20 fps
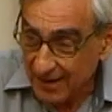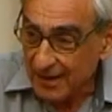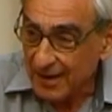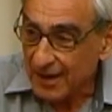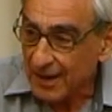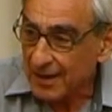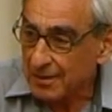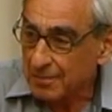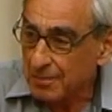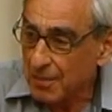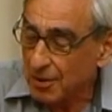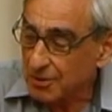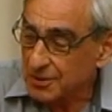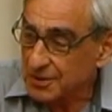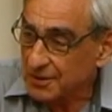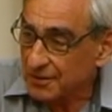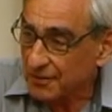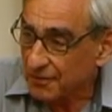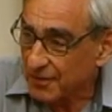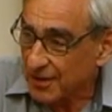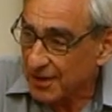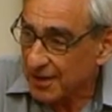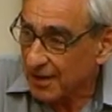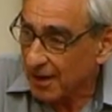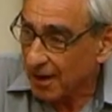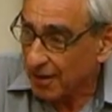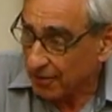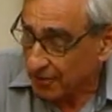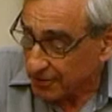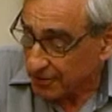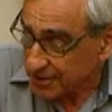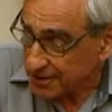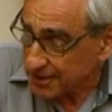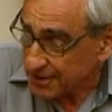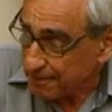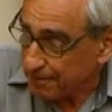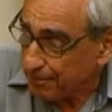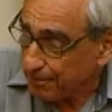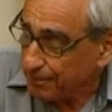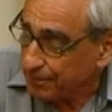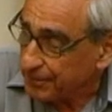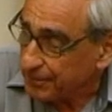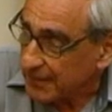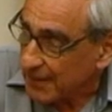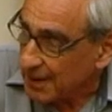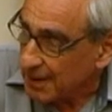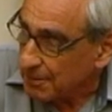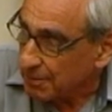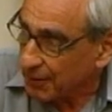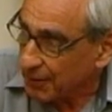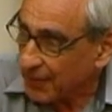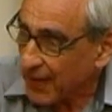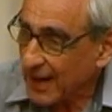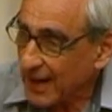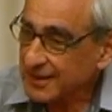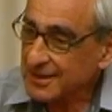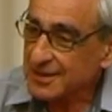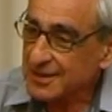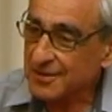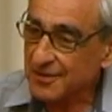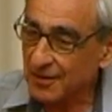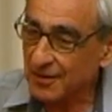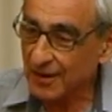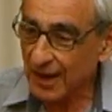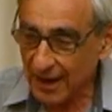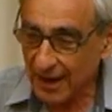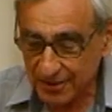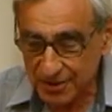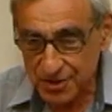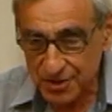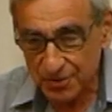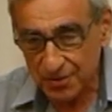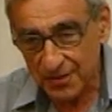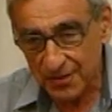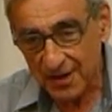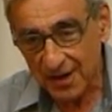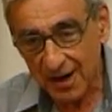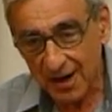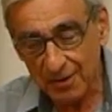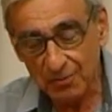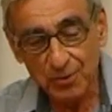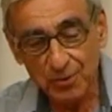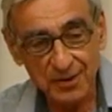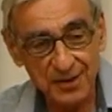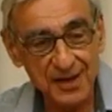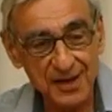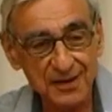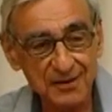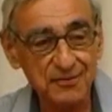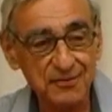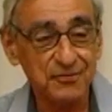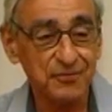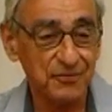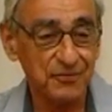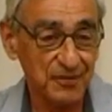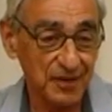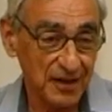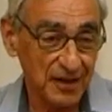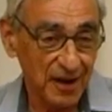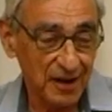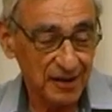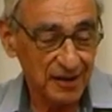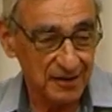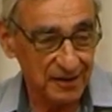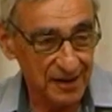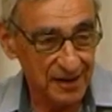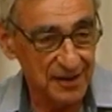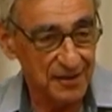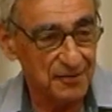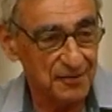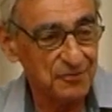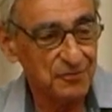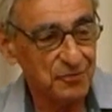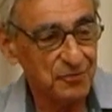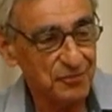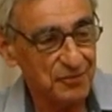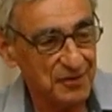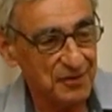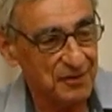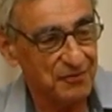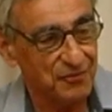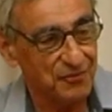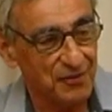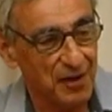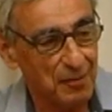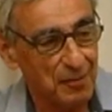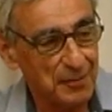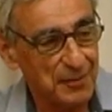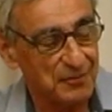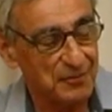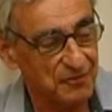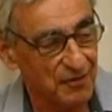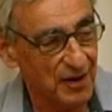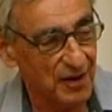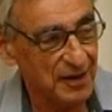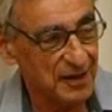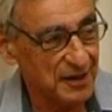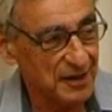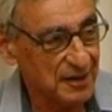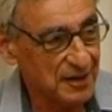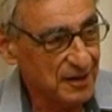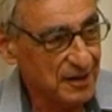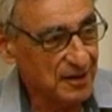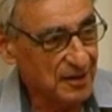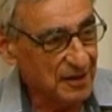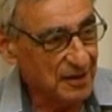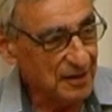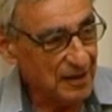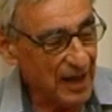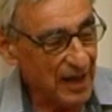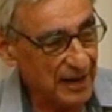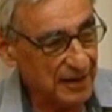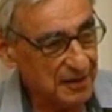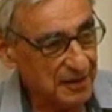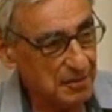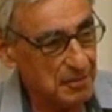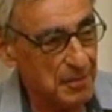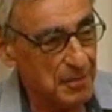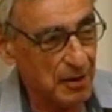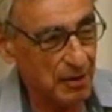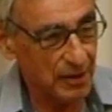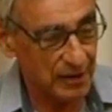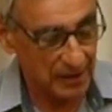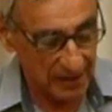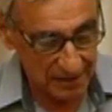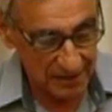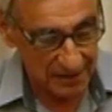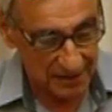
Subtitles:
and most of the others. But that's the lecture that I give if I'm invited at an American